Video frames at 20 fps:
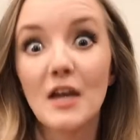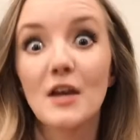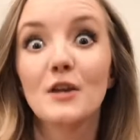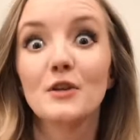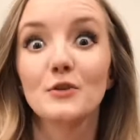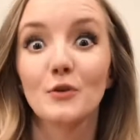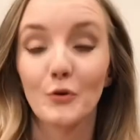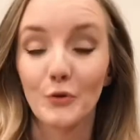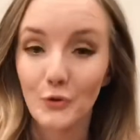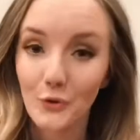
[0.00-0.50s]

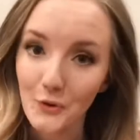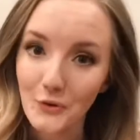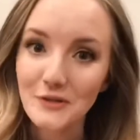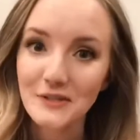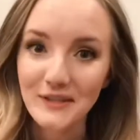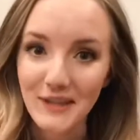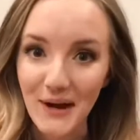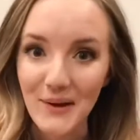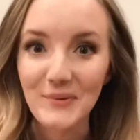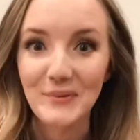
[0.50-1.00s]
So of course
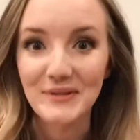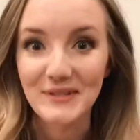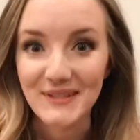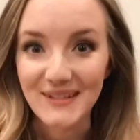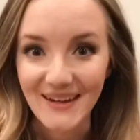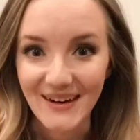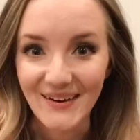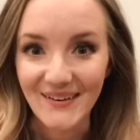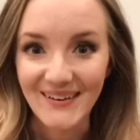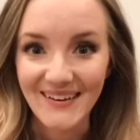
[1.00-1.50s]
that was
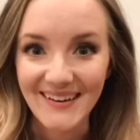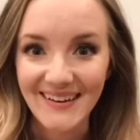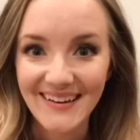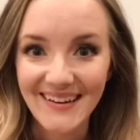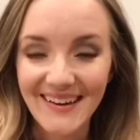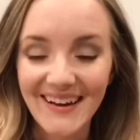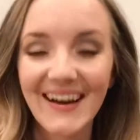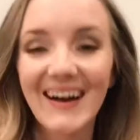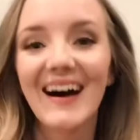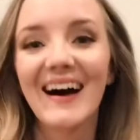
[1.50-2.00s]
scary.
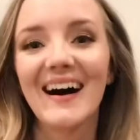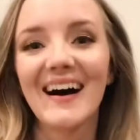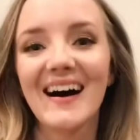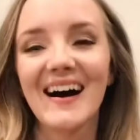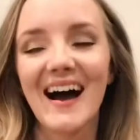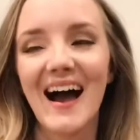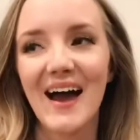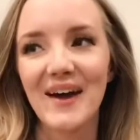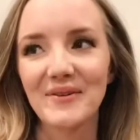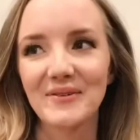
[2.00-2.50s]

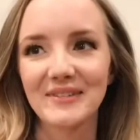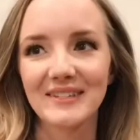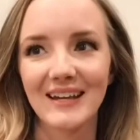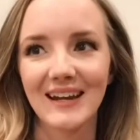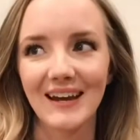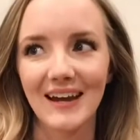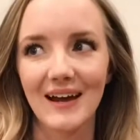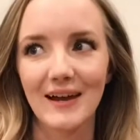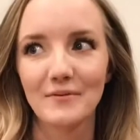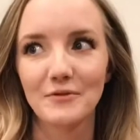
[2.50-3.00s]
I was like,
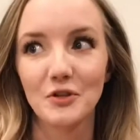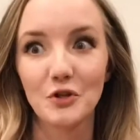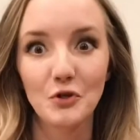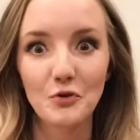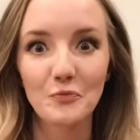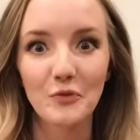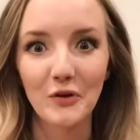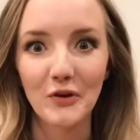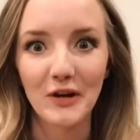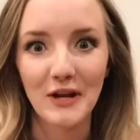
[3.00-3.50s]
a
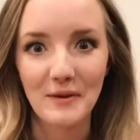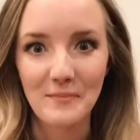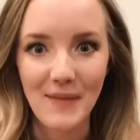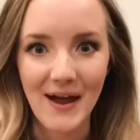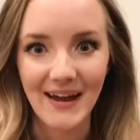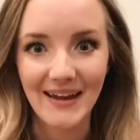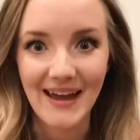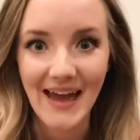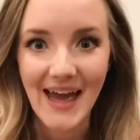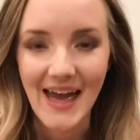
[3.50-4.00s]
tumor in
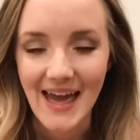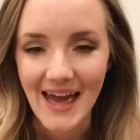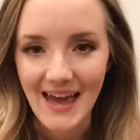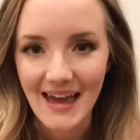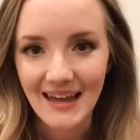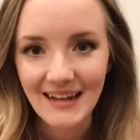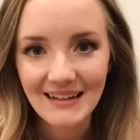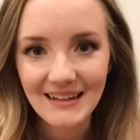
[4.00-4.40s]
my head?